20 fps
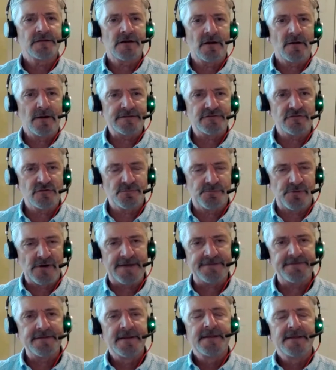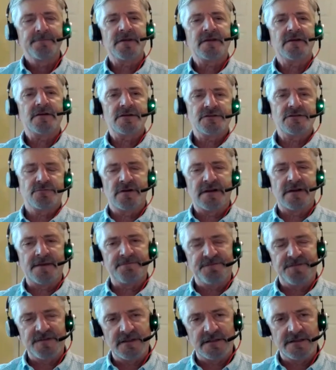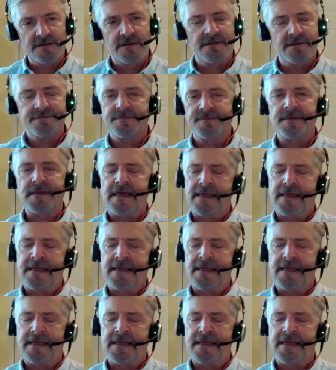I do breath because when I'm feeling,